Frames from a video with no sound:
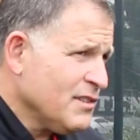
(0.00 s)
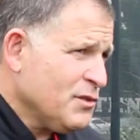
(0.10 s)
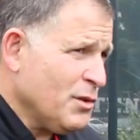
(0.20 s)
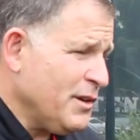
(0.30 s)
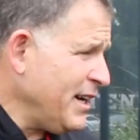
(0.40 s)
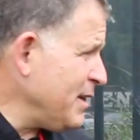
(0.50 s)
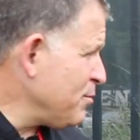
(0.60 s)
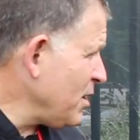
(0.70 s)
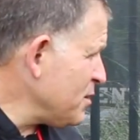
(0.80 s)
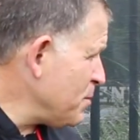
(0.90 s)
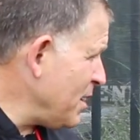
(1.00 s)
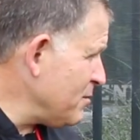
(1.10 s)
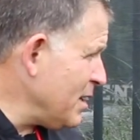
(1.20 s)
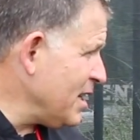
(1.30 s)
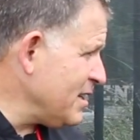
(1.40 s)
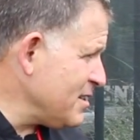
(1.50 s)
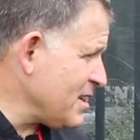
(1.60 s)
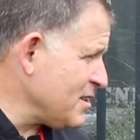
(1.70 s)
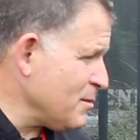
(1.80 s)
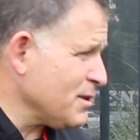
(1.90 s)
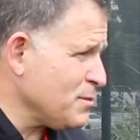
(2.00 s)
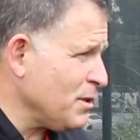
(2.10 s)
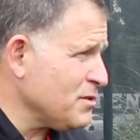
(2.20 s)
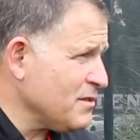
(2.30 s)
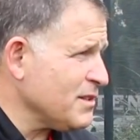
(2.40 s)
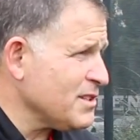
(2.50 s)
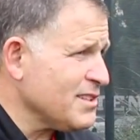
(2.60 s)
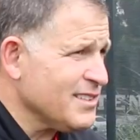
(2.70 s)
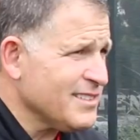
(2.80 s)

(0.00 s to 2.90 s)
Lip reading: 280-plus pound man, he's got some explosiveness.